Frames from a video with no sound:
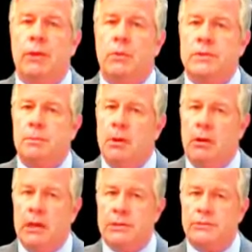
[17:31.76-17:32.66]
There was a
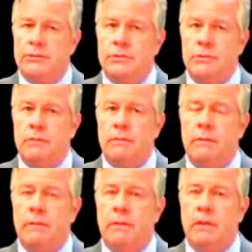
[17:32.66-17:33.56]
pause.
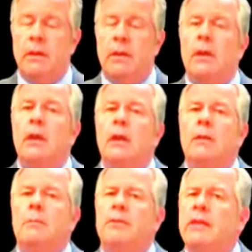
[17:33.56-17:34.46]

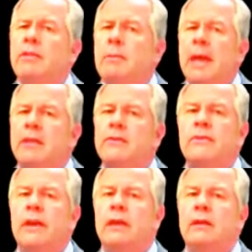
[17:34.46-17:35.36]
But then the man
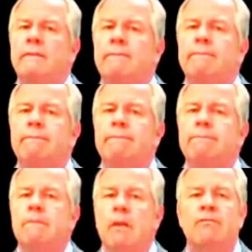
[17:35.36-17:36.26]
said,
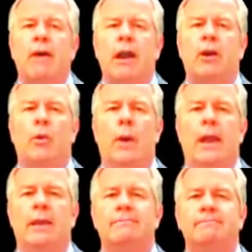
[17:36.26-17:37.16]
"Fire
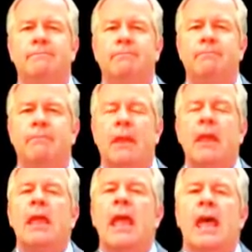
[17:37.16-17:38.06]
away."
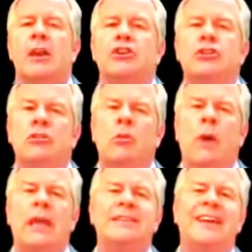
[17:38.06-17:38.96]
And a
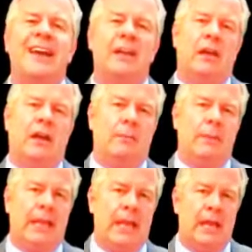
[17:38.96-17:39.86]
two-way dialogue
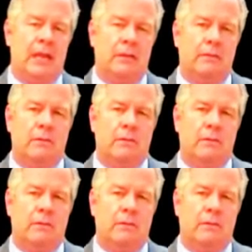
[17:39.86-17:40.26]
began.